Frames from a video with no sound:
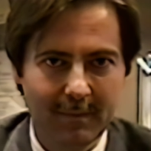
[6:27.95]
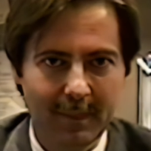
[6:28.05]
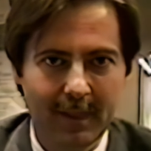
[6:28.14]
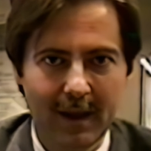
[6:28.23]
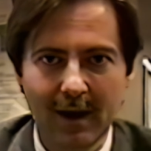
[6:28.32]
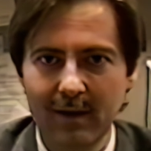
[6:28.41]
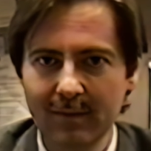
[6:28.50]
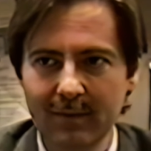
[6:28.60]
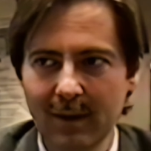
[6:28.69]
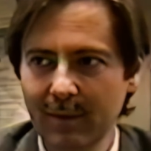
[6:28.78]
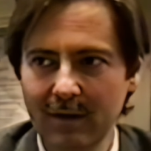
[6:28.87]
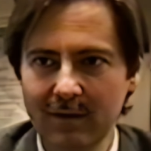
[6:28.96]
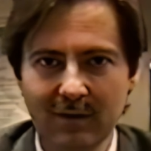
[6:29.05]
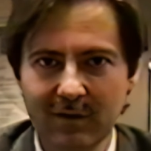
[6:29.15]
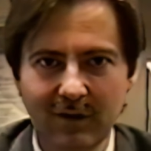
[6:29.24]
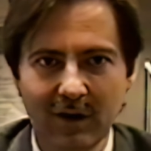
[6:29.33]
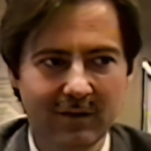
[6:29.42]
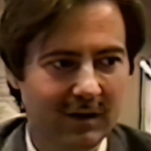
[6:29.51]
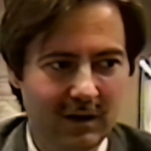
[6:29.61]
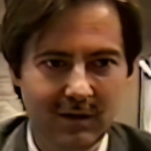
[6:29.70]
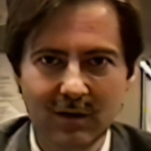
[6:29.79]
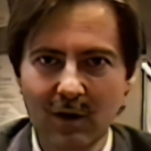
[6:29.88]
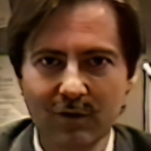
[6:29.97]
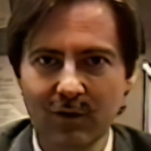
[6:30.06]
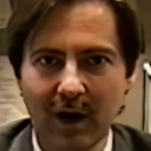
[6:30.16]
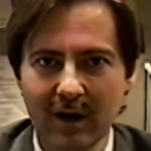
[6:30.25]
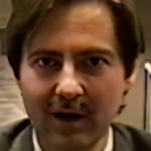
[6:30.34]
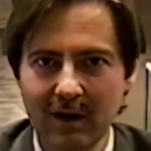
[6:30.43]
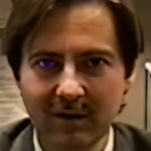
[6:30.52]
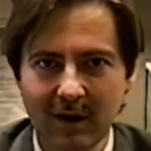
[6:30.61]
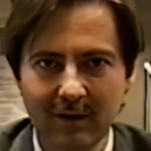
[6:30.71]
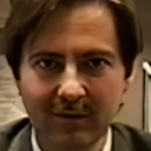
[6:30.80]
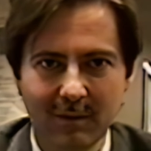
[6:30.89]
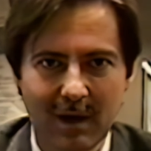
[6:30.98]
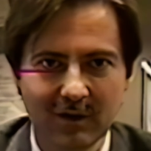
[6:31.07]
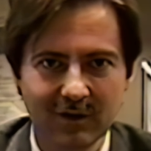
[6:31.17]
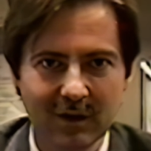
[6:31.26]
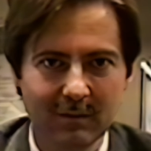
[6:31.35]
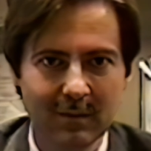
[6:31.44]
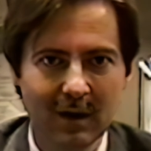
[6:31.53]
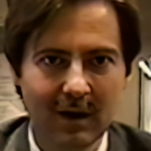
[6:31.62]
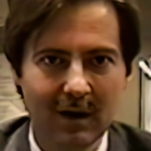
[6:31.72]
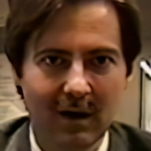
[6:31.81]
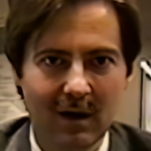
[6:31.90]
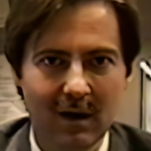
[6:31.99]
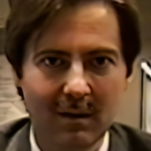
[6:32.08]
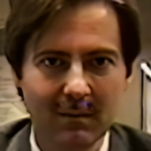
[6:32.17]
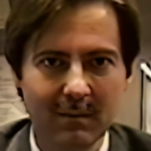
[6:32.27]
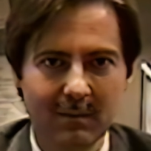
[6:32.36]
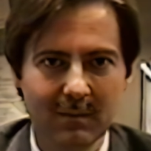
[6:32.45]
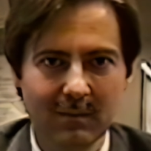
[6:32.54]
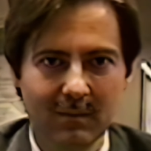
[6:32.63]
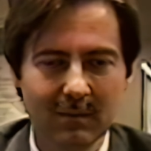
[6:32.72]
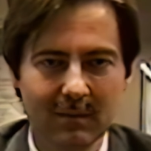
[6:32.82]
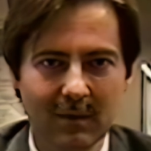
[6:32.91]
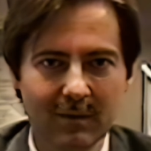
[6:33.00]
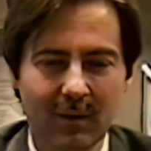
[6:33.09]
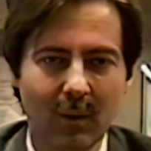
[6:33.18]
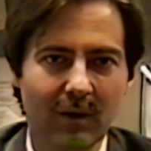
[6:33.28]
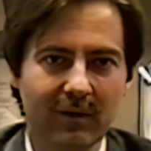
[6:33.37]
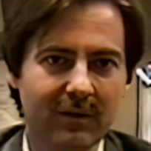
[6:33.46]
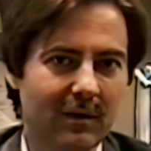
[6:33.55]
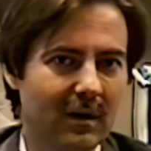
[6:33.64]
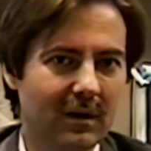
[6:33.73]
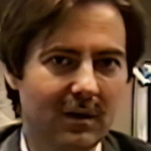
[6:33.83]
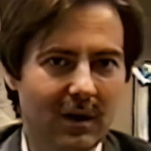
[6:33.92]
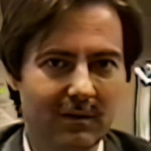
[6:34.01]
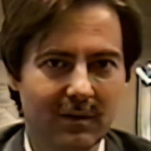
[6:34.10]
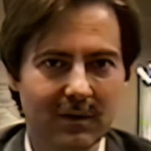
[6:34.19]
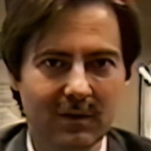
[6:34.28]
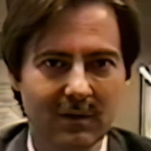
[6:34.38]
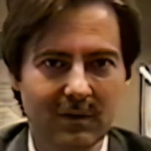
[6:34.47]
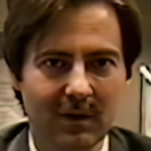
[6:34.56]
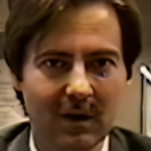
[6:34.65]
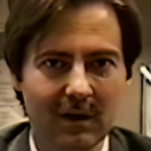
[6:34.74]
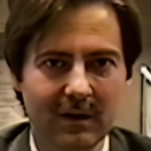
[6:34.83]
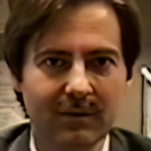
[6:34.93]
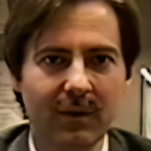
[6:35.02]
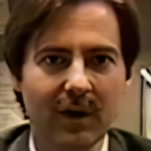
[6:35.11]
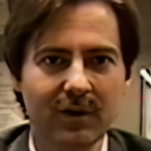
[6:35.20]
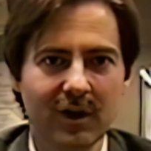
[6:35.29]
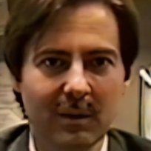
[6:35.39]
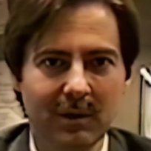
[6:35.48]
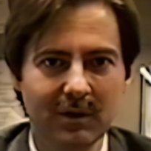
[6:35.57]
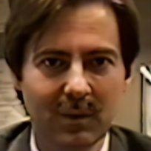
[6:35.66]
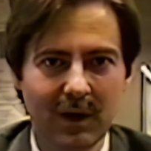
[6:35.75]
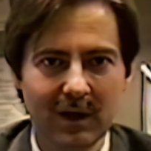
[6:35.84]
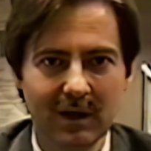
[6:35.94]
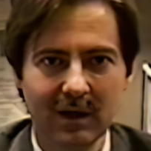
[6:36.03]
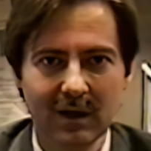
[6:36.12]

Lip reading: Now, I'm not suggesting that you go trade on inside information. Of course, you have to differentiate between